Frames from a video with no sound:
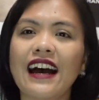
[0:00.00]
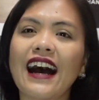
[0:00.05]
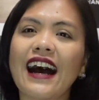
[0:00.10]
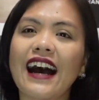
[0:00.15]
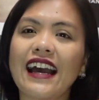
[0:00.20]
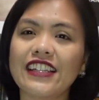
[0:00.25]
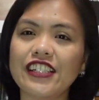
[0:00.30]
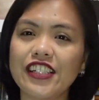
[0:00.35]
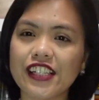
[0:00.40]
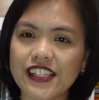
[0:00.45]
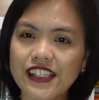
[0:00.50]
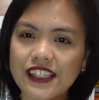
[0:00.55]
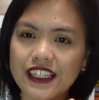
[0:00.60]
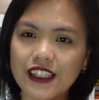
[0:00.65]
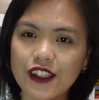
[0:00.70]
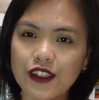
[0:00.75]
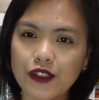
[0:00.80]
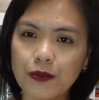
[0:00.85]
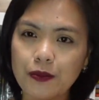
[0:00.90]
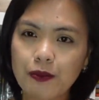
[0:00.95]
I just
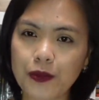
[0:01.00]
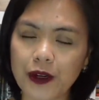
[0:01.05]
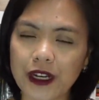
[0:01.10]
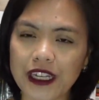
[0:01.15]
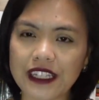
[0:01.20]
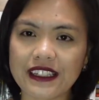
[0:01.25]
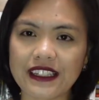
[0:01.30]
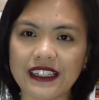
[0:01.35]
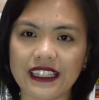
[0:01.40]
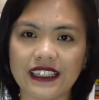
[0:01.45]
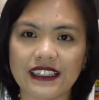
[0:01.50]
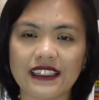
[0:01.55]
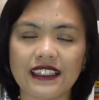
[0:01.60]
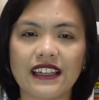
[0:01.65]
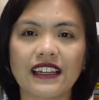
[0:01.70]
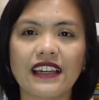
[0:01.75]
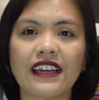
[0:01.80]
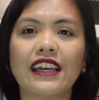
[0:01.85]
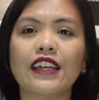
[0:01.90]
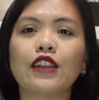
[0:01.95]
need to print it.
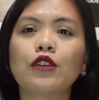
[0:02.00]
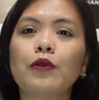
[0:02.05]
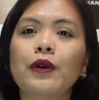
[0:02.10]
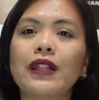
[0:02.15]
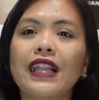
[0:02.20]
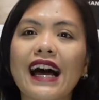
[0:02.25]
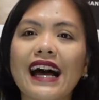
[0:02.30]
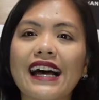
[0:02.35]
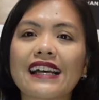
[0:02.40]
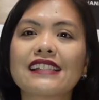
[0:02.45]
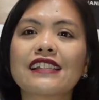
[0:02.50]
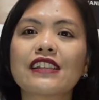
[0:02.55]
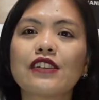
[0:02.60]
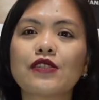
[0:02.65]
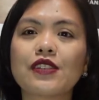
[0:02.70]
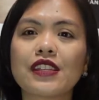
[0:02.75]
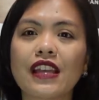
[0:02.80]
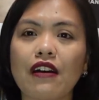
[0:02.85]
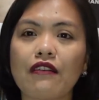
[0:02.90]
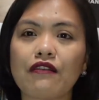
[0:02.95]
It will ask you
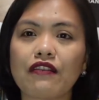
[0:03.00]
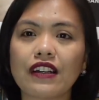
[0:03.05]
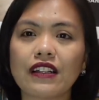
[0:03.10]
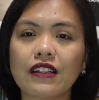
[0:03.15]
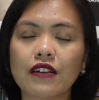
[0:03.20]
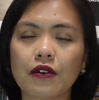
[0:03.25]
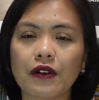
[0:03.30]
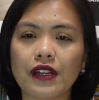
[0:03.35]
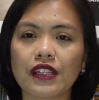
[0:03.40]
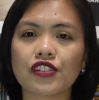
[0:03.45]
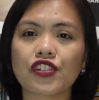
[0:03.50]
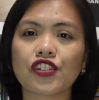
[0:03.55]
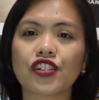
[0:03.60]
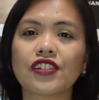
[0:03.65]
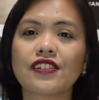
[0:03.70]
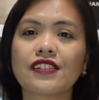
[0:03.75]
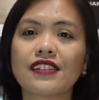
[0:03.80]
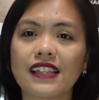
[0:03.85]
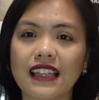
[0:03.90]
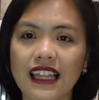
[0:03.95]
several
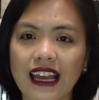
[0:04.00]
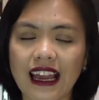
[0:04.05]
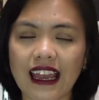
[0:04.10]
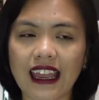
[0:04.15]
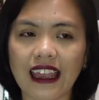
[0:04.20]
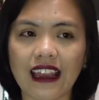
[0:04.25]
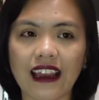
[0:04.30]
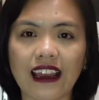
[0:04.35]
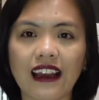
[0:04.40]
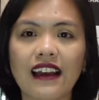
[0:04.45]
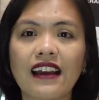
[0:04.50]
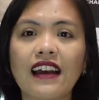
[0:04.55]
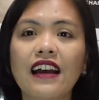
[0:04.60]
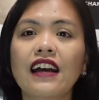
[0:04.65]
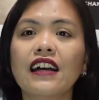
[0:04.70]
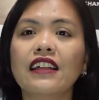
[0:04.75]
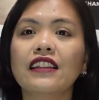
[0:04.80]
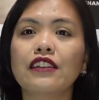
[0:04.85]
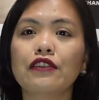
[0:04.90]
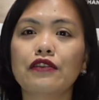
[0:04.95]
questions like
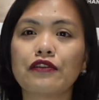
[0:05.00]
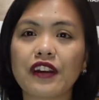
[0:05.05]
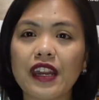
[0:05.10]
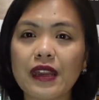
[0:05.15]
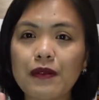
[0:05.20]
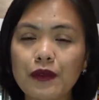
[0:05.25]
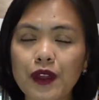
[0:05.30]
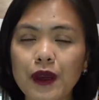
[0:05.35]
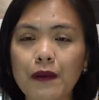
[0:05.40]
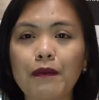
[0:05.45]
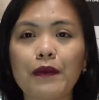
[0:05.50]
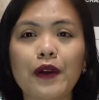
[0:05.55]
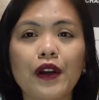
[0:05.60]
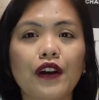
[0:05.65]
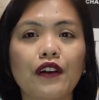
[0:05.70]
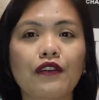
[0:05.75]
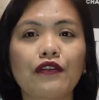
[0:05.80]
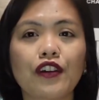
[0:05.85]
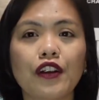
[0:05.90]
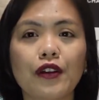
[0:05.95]
the frame number
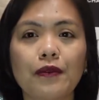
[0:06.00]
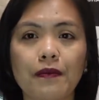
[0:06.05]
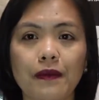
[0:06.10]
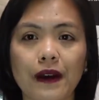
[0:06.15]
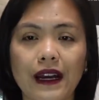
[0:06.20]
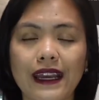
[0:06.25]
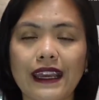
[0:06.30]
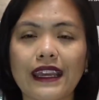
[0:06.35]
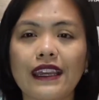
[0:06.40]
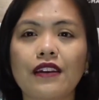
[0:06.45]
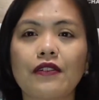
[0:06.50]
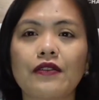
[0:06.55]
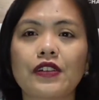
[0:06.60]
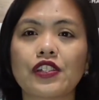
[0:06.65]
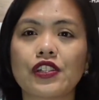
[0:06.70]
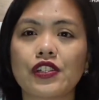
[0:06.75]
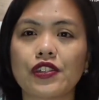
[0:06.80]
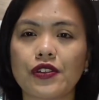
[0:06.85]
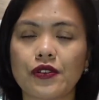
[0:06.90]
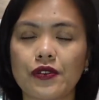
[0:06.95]
of your bike,
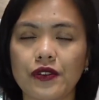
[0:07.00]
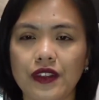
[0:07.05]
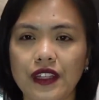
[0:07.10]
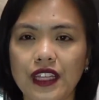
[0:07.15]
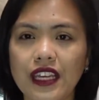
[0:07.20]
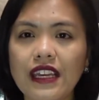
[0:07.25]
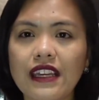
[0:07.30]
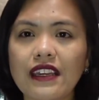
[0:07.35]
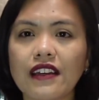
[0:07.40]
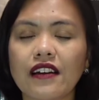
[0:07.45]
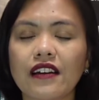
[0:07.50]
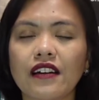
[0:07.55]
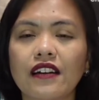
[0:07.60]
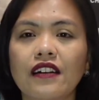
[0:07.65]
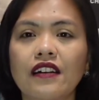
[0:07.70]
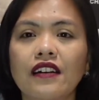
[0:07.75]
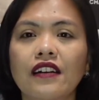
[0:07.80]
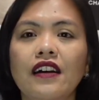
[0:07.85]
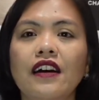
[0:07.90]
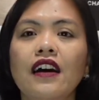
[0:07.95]
which is unique,
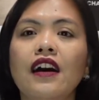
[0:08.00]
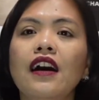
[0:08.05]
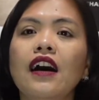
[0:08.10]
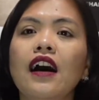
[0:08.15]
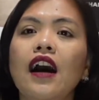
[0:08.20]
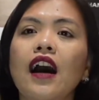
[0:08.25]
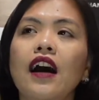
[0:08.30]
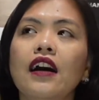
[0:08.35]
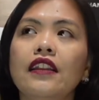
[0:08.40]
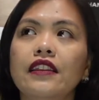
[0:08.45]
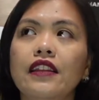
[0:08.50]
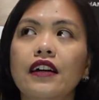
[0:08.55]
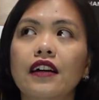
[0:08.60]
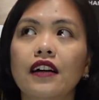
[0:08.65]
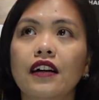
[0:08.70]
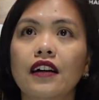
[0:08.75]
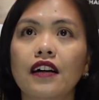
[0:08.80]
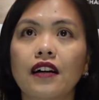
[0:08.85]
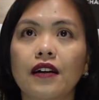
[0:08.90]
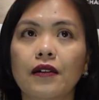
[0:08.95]

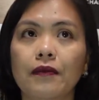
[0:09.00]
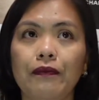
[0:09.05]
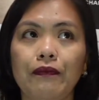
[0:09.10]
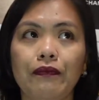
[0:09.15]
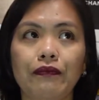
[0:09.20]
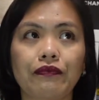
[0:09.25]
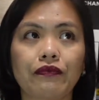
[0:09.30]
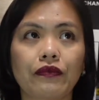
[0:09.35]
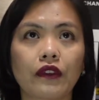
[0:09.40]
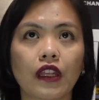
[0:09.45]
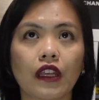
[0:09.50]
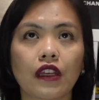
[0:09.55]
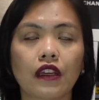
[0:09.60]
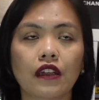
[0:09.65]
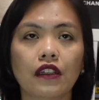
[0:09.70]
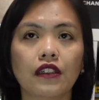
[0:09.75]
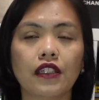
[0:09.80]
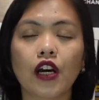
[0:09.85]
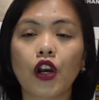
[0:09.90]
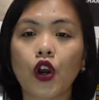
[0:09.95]
the
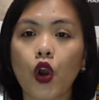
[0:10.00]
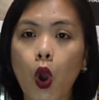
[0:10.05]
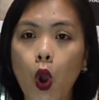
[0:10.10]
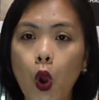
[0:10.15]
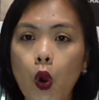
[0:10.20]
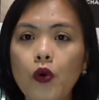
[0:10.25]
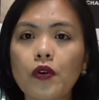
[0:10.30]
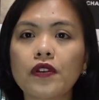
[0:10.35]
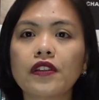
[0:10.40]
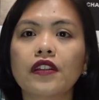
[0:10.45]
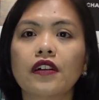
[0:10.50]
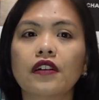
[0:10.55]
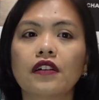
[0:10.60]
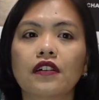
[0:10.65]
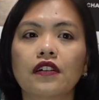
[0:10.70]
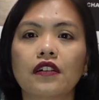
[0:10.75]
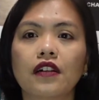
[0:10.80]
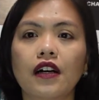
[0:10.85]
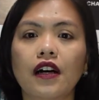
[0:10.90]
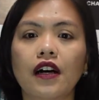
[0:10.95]
code
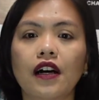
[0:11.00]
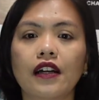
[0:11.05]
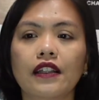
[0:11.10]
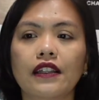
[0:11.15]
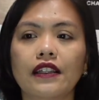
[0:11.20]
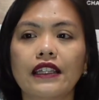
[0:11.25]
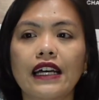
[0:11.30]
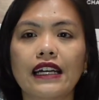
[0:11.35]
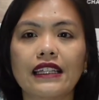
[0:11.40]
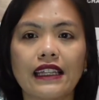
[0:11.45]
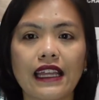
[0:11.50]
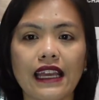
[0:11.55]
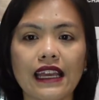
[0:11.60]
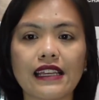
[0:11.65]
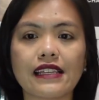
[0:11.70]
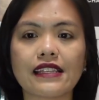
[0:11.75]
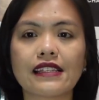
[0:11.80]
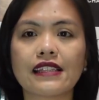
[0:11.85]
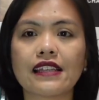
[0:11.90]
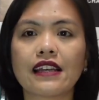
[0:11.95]
that
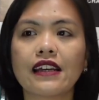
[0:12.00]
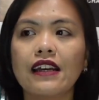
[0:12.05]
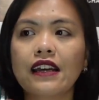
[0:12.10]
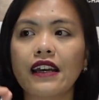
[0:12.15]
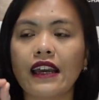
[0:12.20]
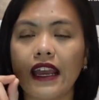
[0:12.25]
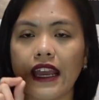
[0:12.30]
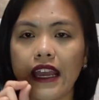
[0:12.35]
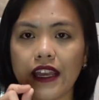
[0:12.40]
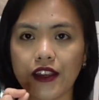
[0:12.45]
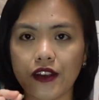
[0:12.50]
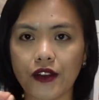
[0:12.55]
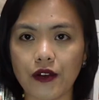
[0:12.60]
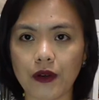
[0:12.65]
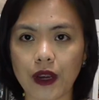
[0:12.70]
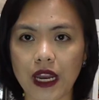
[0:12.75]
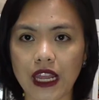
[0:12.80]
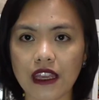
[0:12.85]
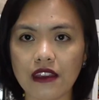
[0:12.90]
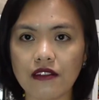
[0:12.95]
is
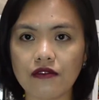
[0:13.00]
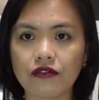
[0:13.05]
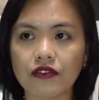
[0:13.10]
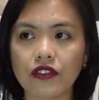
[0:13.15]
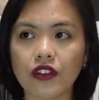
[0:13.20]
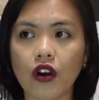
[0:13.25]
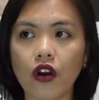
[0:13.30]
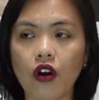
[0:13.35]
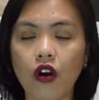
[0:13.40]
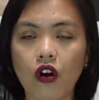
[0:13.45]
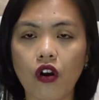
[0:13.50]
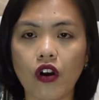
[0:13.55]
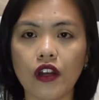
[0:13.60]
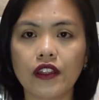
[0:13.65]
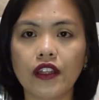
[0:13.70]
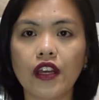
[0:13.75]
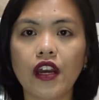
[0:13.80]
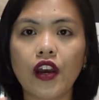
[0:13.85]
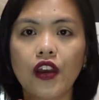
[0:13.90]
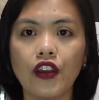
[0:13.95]
engraved
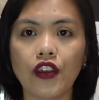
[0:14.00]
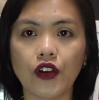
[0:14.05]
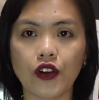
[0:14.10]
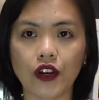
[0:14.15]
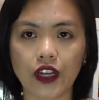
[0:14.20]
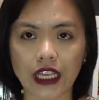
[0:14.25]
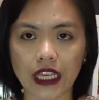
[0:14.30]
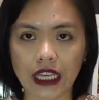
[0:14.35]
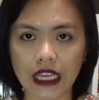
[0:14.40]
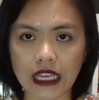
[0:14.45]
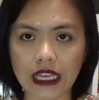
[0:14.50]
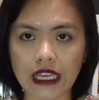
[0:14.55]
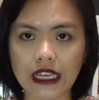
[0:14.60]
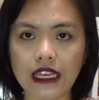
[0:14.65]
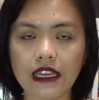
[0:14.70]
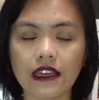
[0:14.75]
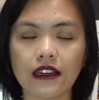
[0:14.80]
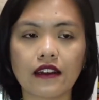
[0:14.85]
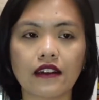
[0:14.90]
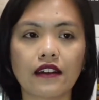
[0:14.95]
on your
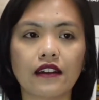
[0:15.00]
key,